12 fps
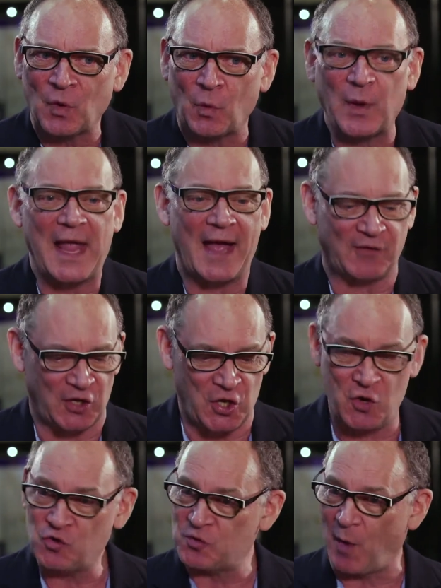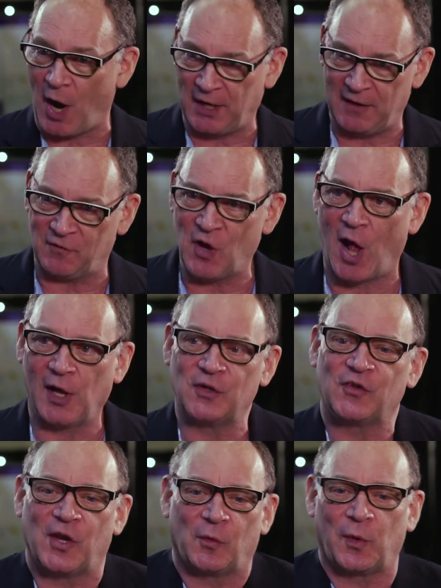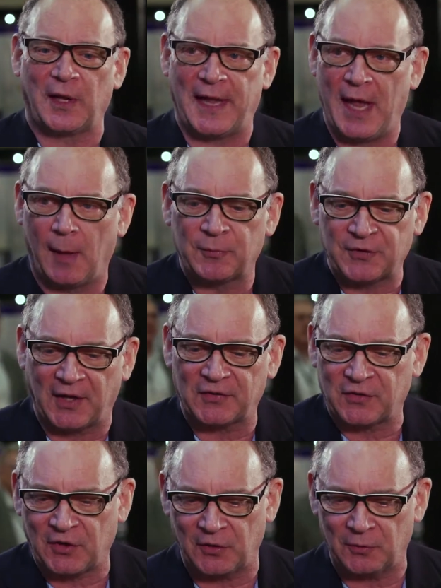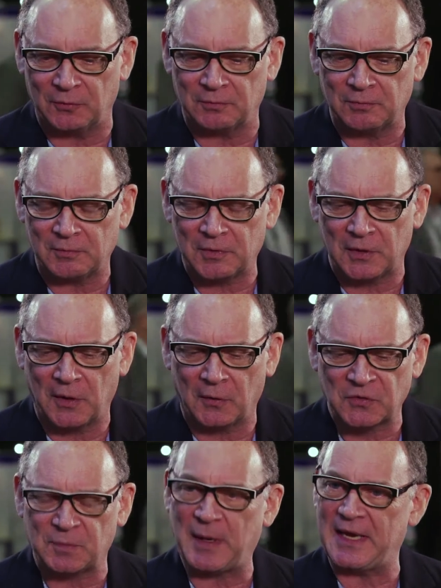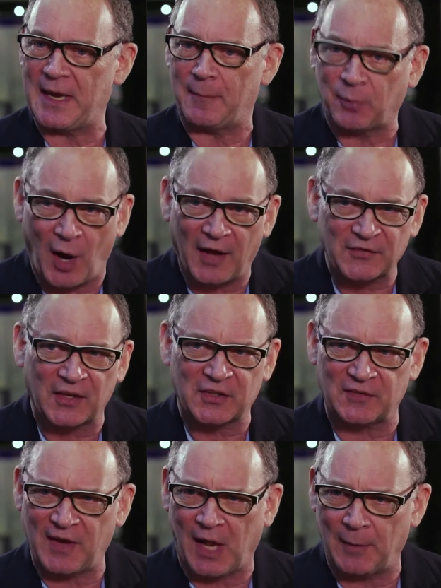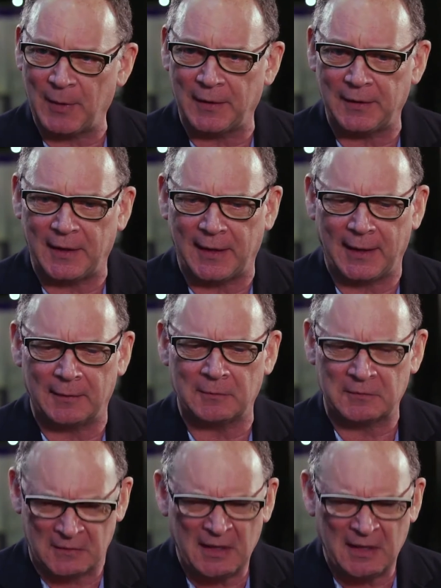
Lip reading: we have a huge body of knowledge that really helps us to, speed up process development and